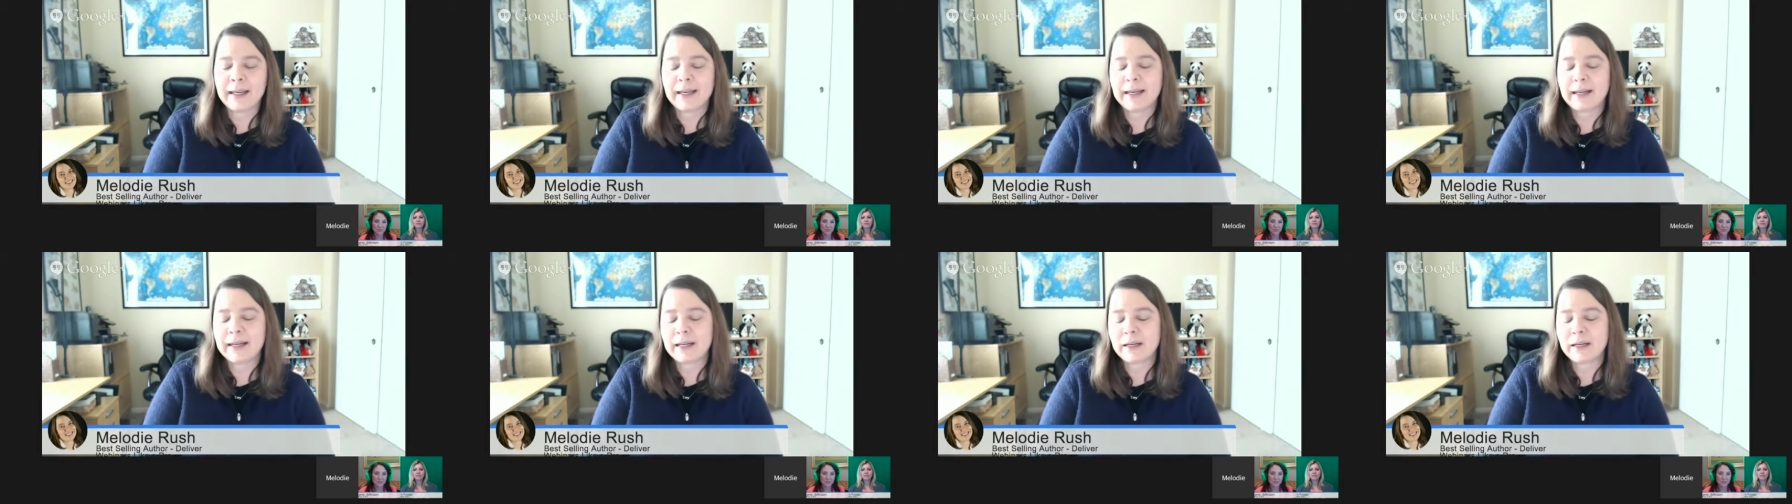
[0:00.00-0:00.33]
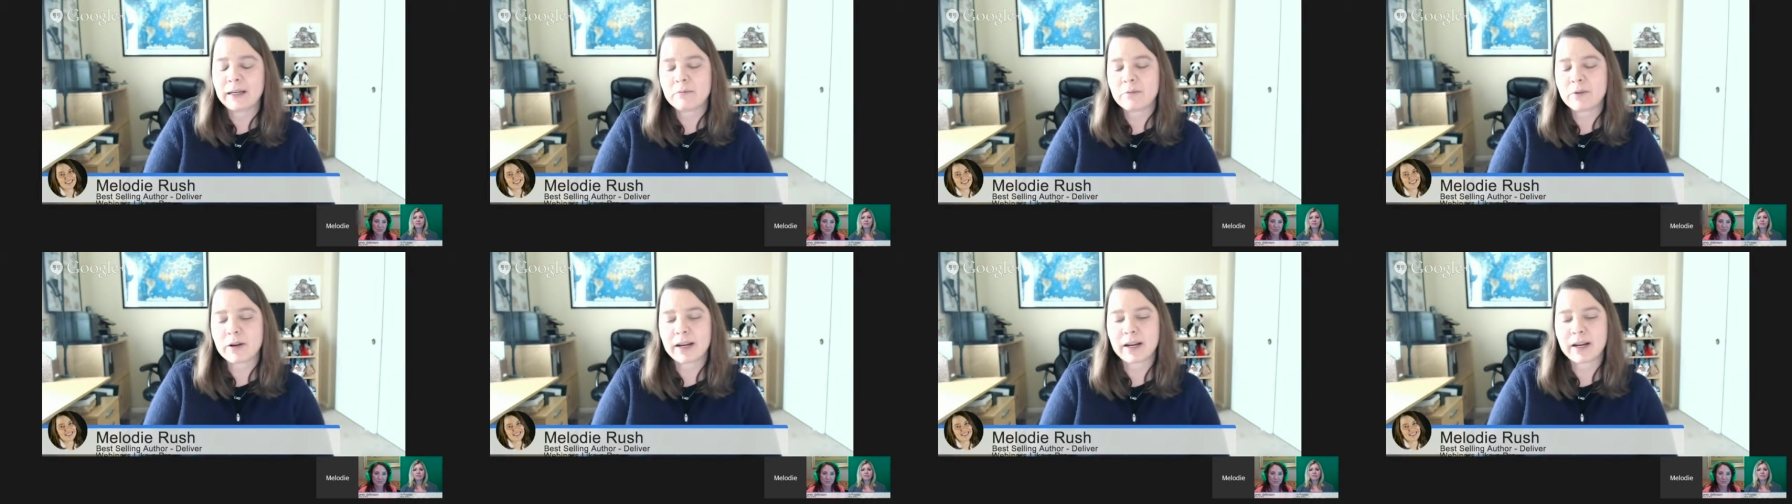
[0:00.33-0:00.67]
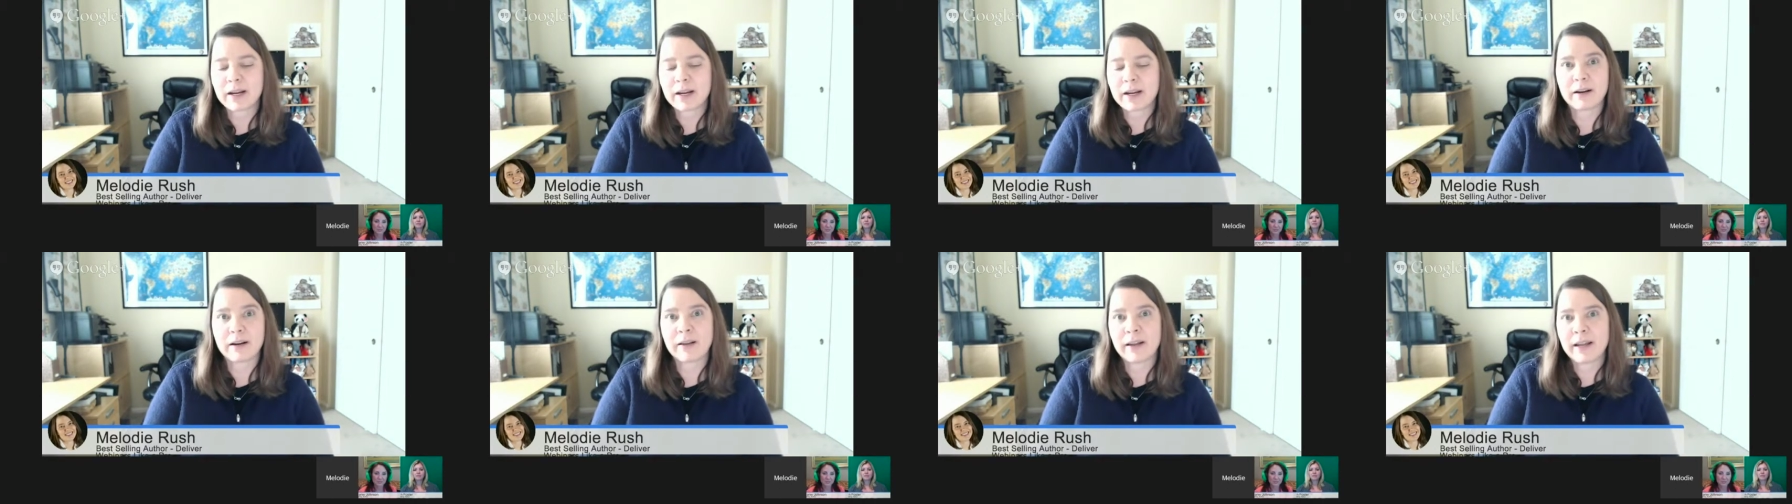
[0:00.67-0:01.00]

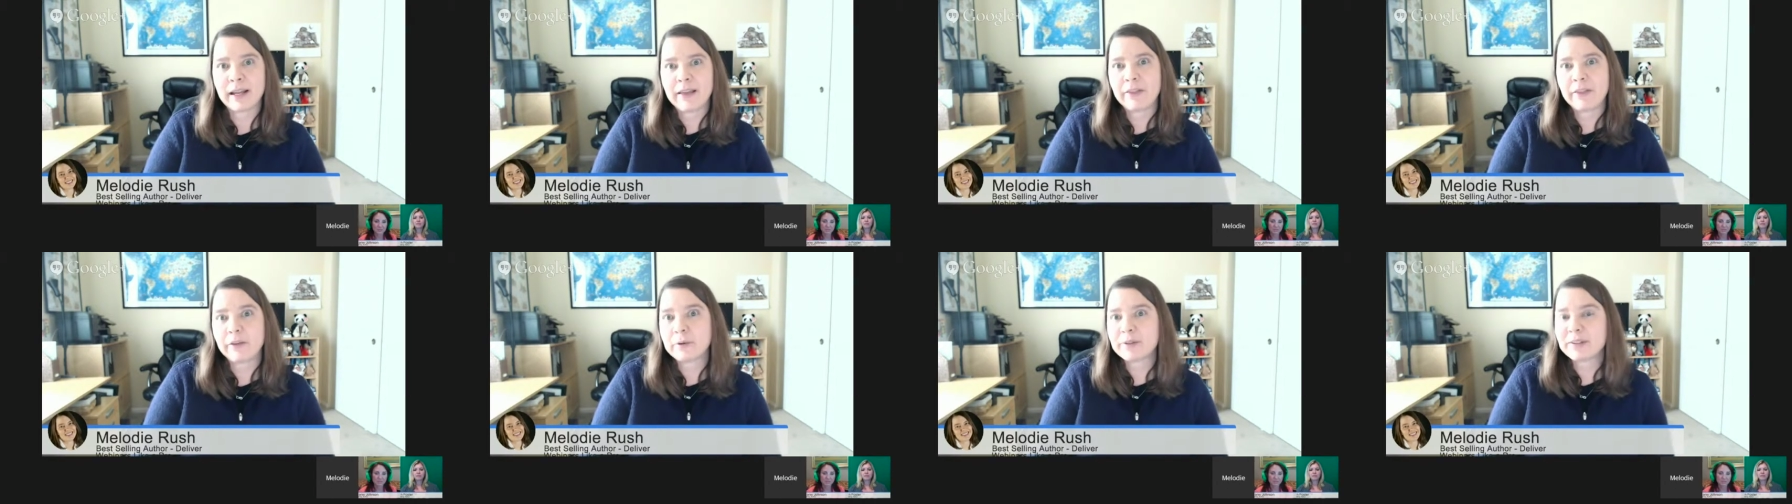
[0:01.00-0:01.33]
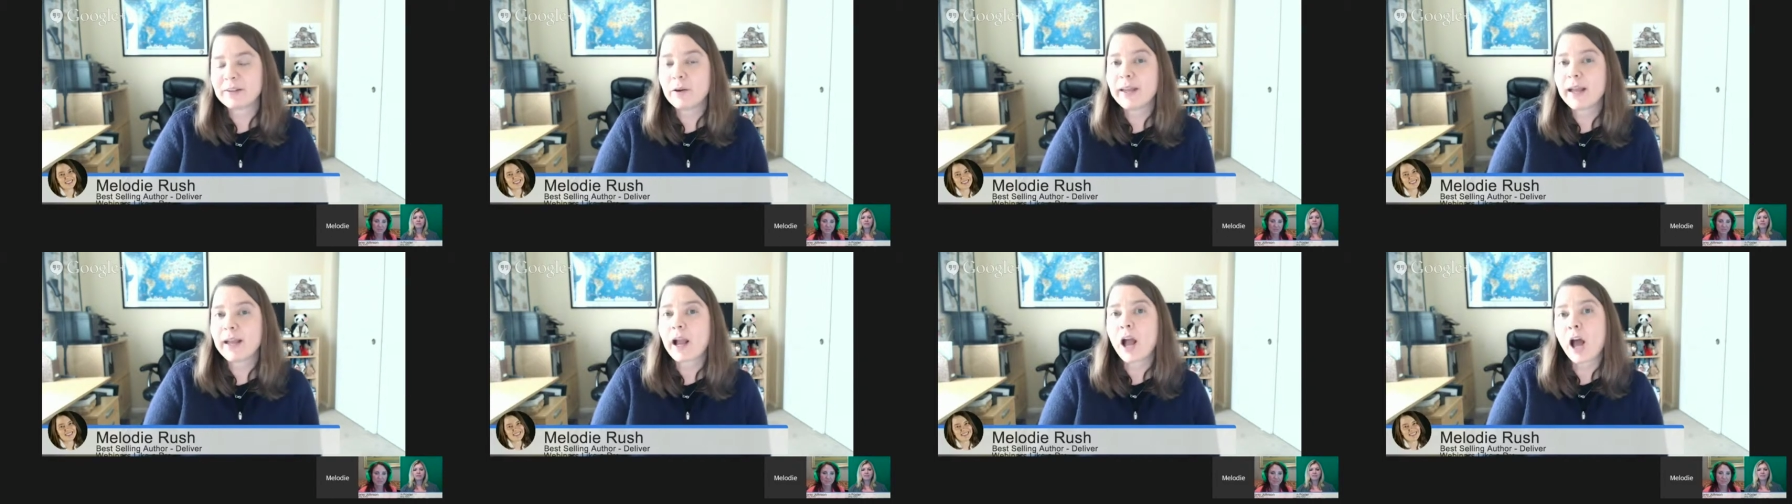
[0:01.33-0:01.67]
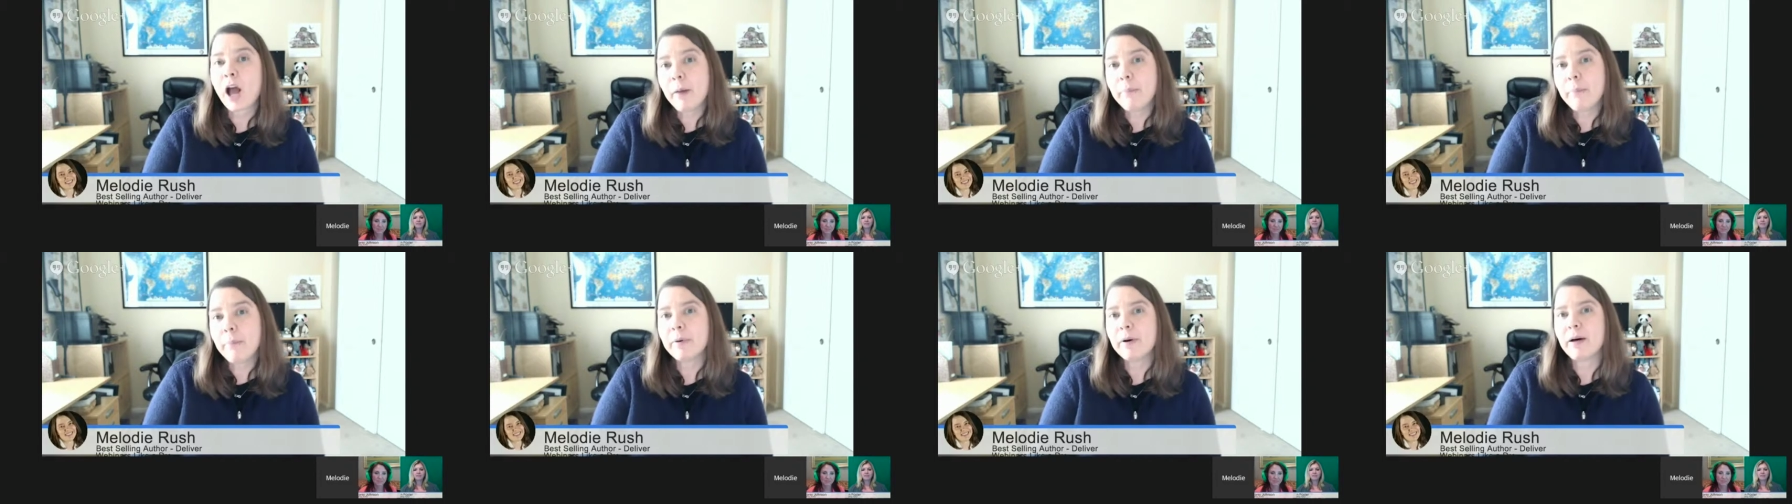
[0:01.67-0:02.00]
where there was only a
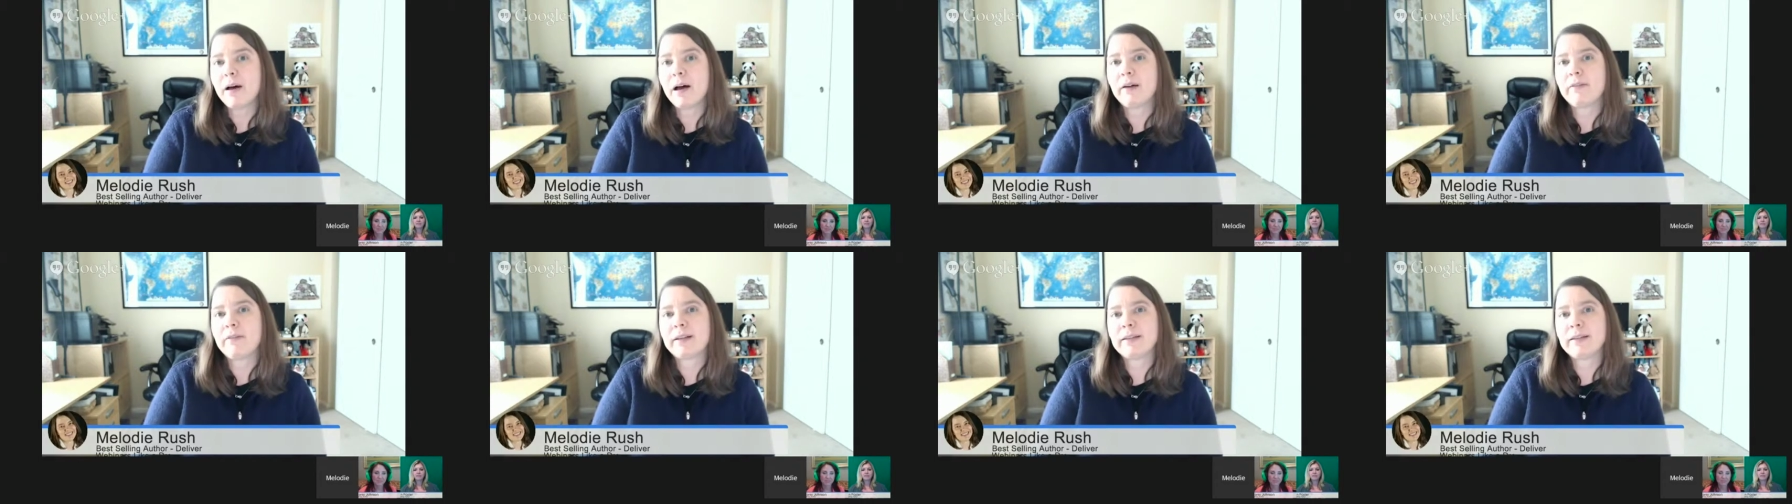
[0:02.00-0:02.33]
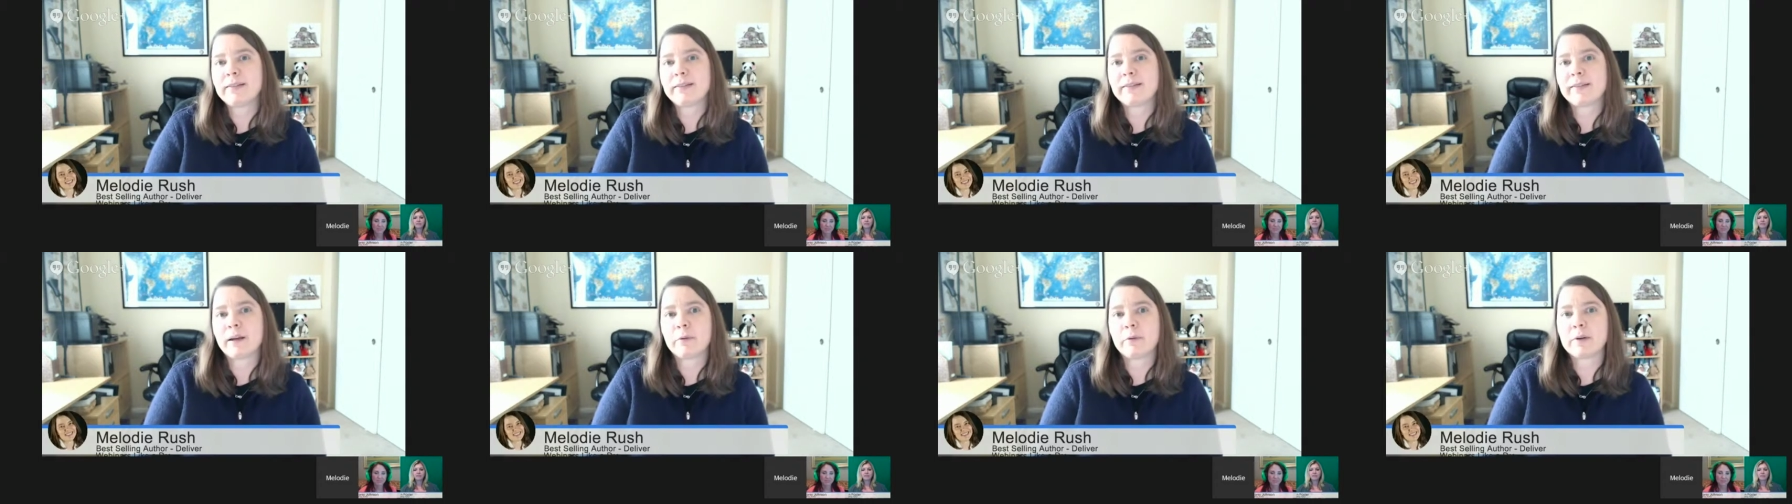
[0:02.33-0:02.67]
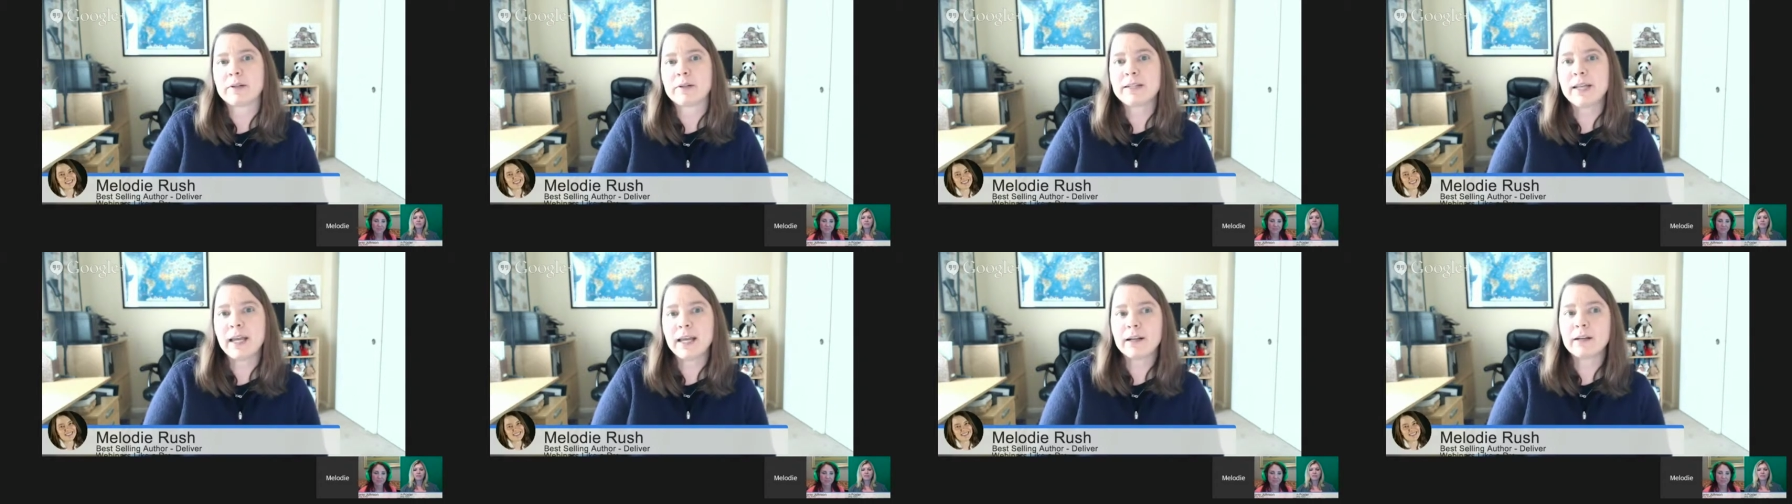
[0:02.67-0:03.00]
couple of us that were
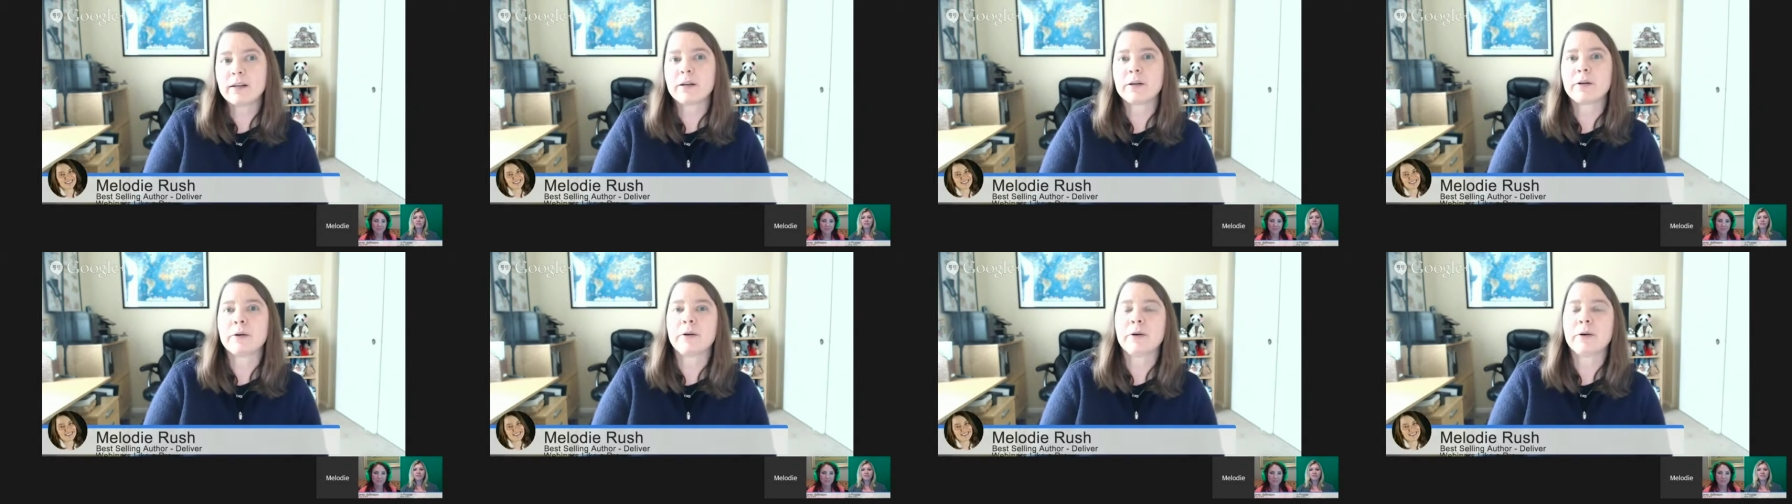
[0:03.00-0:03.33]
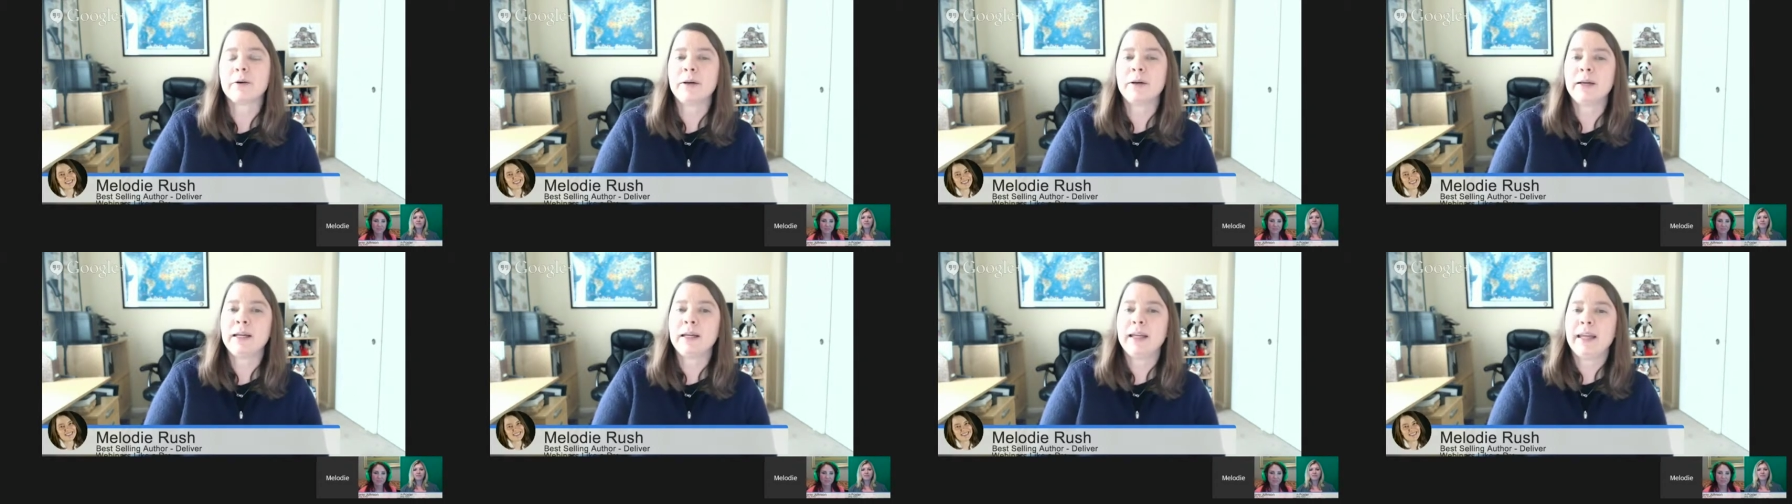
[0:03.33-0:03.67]
technical,